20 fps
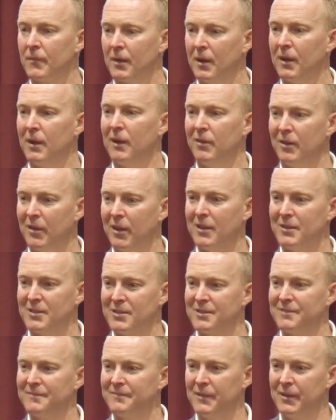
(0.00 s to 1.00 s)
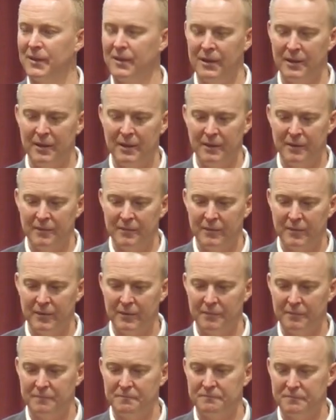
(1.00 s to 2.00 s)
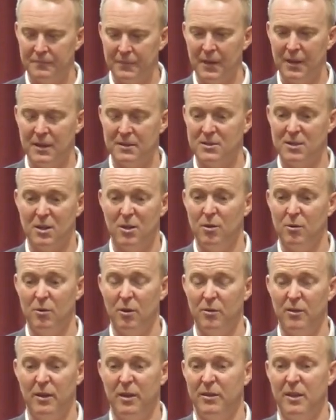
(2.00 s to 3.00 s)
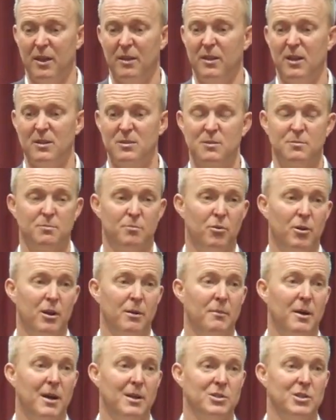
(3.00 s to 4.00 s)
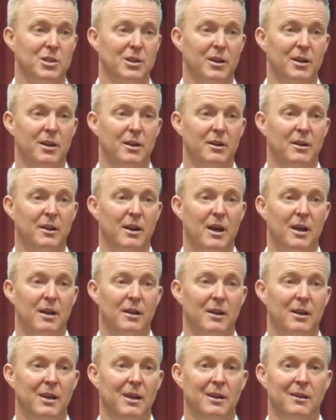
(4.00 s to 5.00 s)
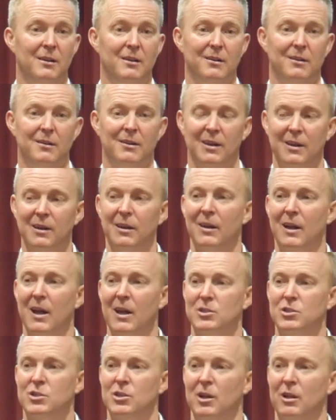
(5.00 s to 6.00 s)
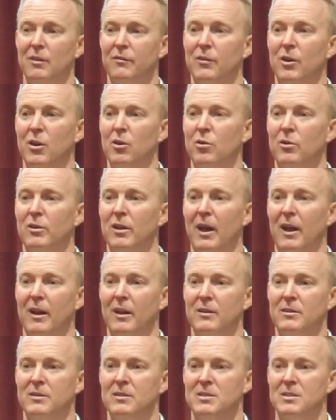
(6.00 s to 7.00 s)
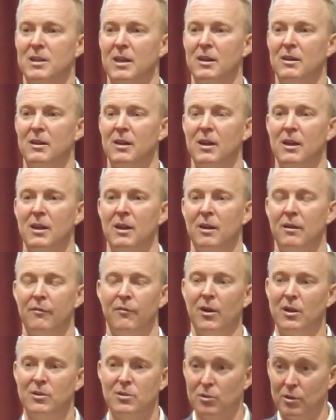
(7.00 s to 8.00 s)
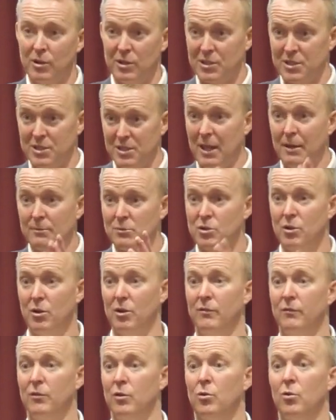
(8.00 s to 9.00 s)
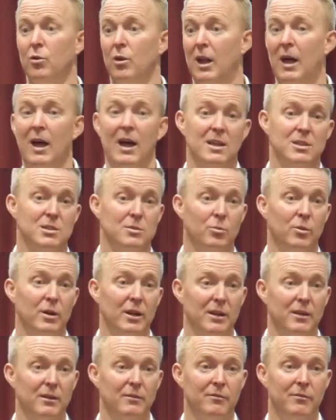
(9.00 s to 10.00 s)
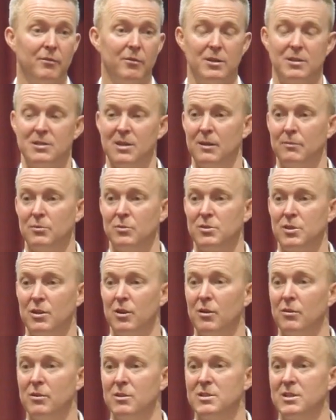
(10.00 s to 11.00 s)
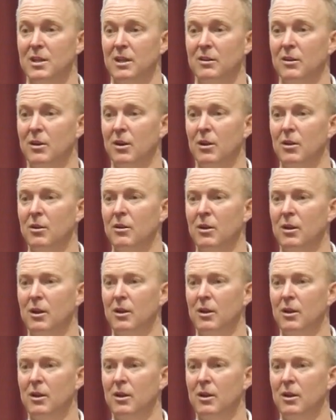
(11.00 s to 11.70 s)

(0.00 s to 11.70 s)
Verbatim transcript: Yeah, thanks. Yeah, so that, that, that's pretty much in a nut, it in a nutshell. If you looked at it and said, if I took a snapshot of your last week, for example, sir, and said, you know,